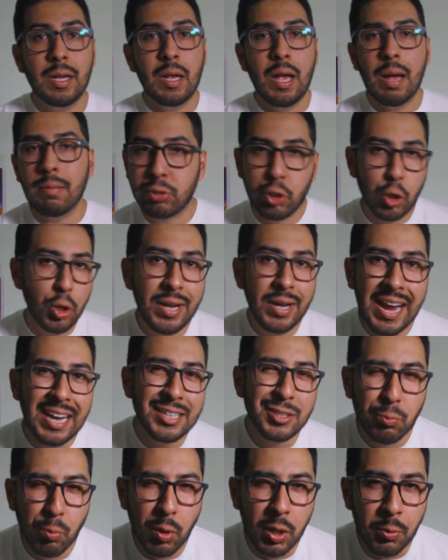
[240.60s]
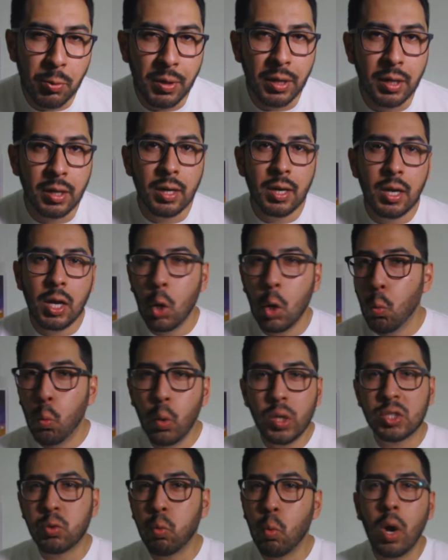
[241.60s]
I'm sure you guys are wondering
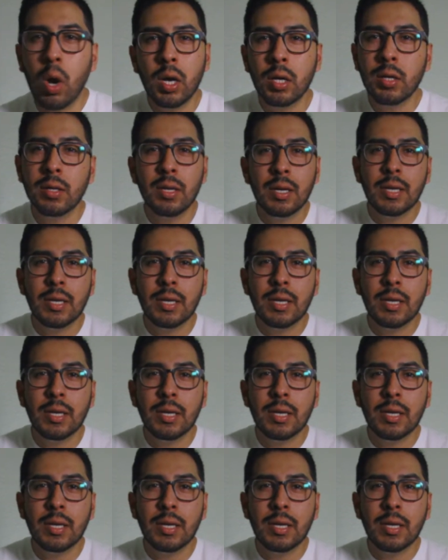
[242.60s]
which one